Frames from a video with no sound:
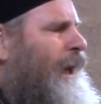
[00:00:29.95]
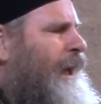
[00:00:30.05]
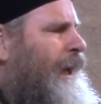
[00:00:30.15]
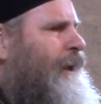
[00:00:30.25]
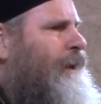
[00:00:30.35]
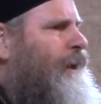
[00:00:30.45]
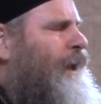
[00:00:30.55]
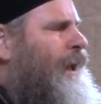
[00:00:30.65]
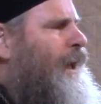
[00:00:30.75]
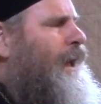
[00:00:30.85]
And
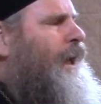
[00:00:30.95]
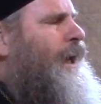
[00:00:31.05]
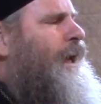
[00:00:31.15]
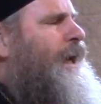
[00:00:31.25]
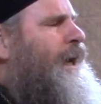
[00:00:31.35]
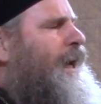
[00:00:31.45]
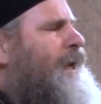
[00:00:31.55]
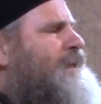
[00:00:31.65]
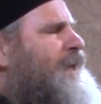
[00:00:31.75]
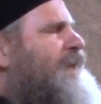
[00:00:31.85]

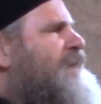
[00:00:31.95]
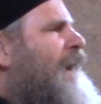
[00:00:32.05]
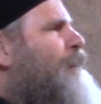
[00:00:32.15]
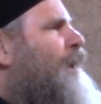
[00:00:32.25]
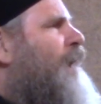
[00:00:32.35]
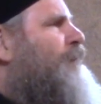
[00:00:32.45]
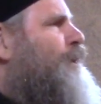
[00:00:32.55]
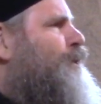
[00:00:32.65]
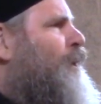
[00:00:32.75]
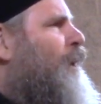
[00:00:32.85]
it's an example of a
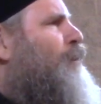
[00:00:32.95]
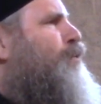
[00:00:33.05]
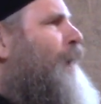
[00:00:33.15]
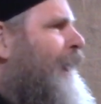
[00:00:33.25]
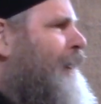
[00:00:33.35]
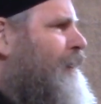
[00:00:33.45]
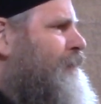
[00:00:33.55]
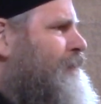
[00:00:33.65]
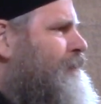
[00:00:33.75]
short prayer,